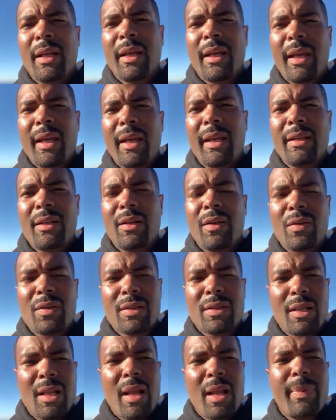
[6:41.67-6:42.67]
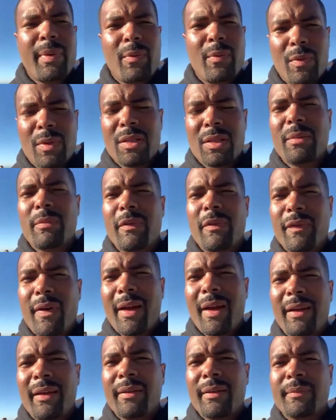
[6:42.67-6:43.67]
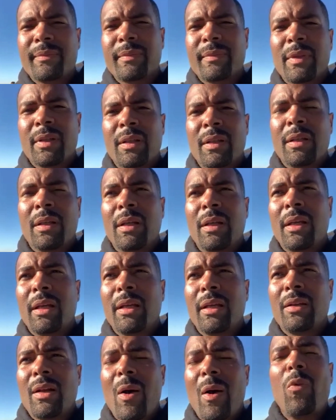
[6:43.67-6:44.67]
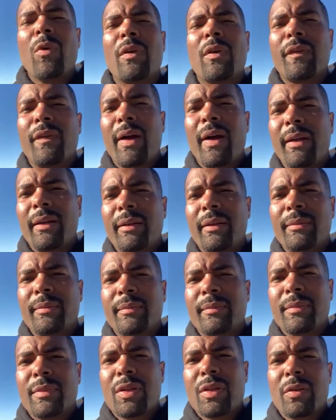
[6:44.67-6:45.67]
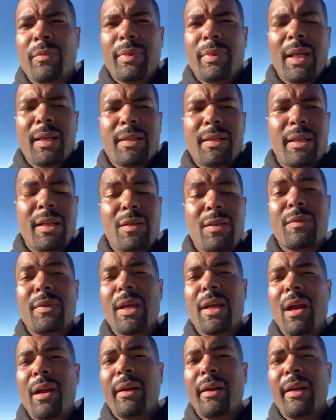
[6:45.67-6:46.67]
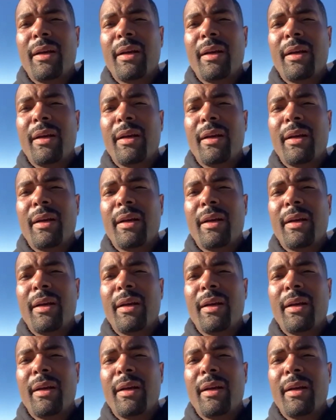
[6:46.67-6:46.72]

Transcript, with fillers: And, you know, a lot of people want to see me fight him. You know, I want to fight him. So, but like I said, he's retired